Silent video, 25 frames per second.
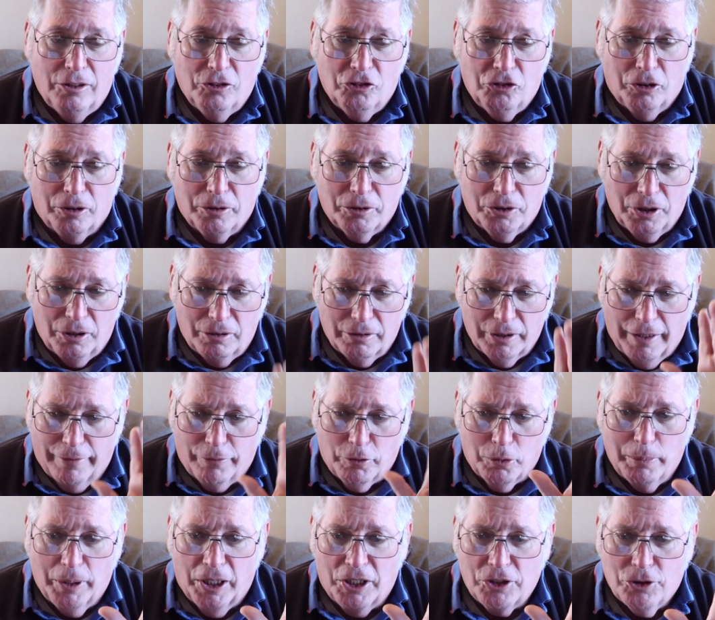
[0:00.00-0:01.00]
So don't
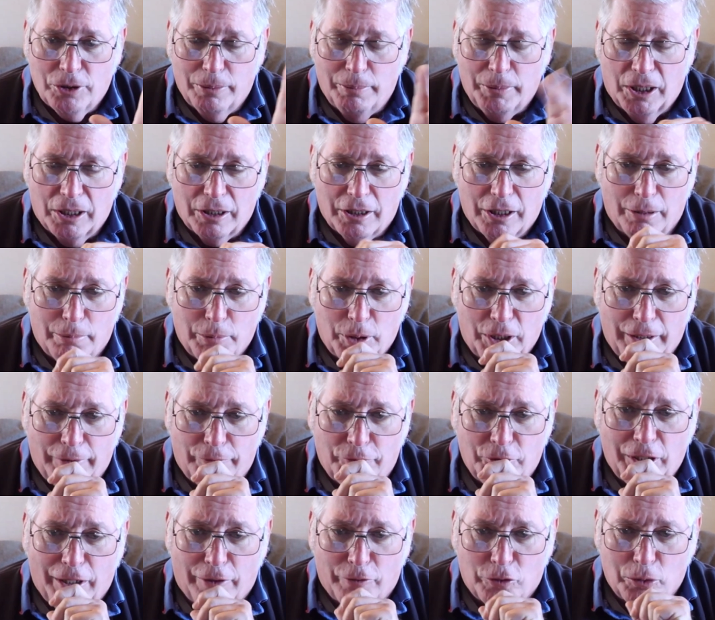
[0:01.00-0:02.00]
ever mention Montgomery
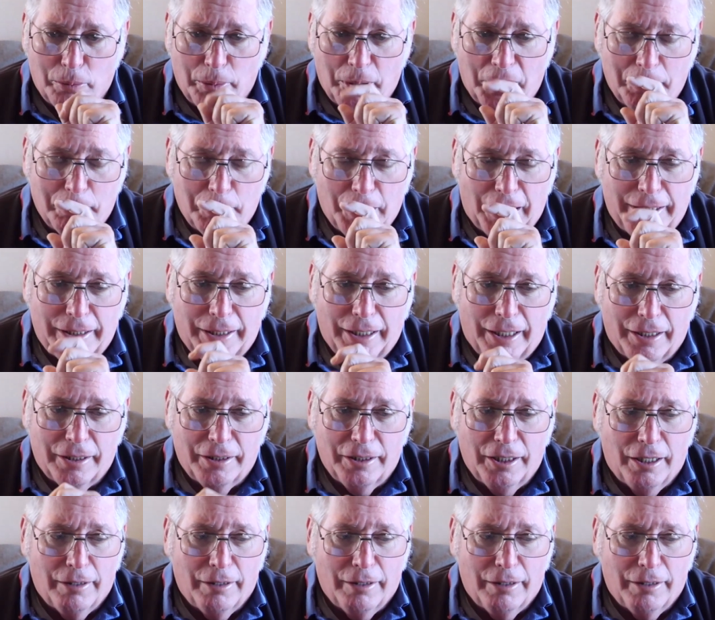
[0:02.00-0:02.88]
if you ever meet my dad in